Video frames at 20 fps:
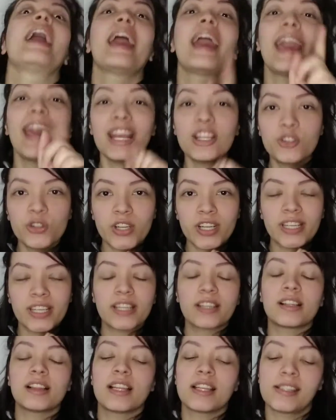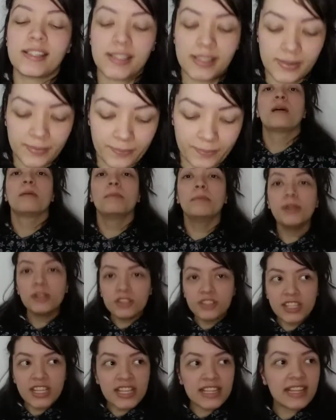Adrian Nicholas,
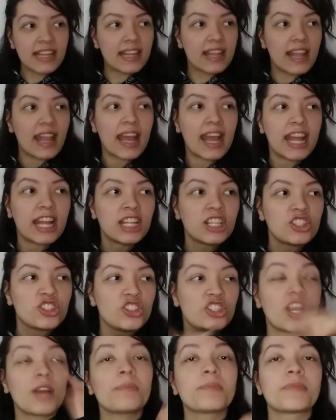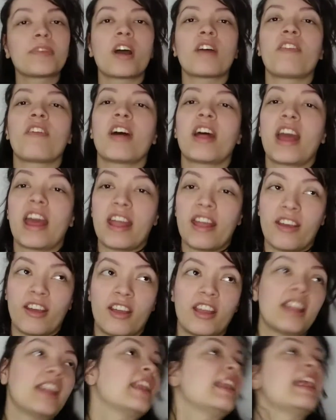built it and jumped off
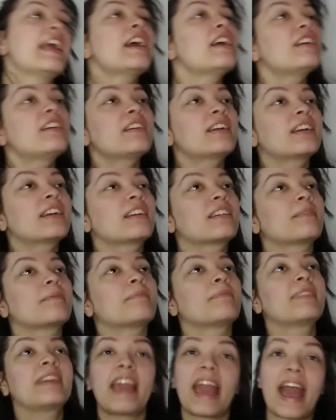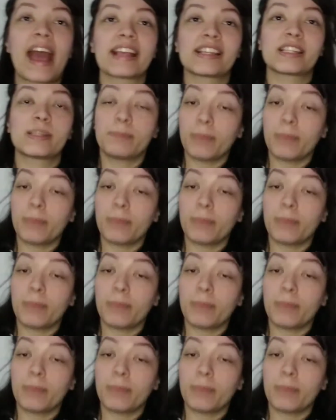an air gas